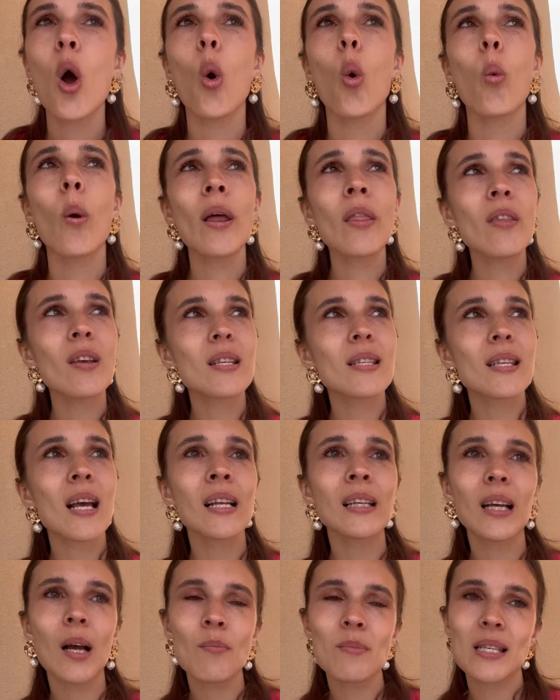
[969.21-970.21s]
When the
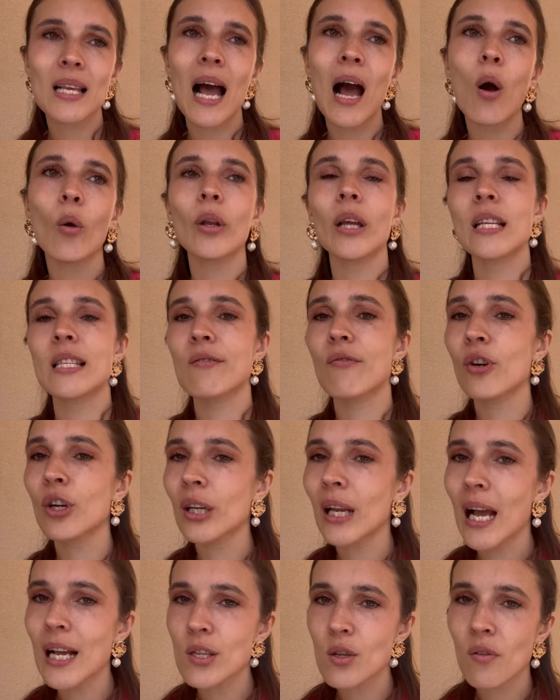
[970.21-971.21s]
sun comes out, it's very
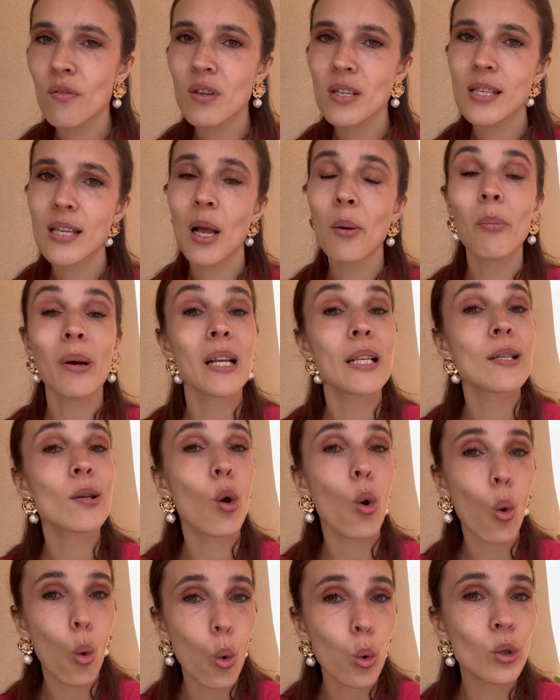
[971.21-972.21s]
nice on the sun, but it's
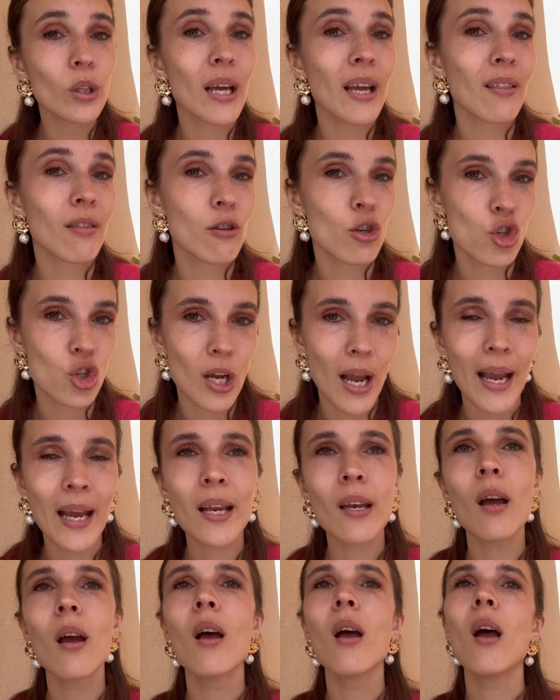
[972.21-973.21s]
cold in the
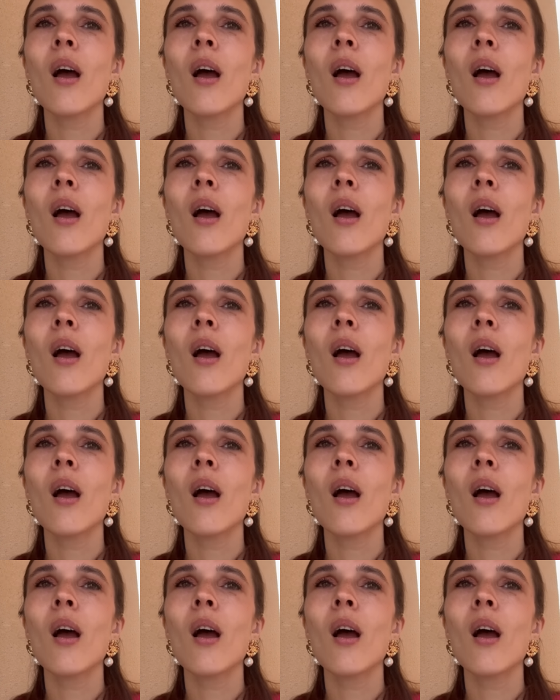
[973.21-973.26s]
shade.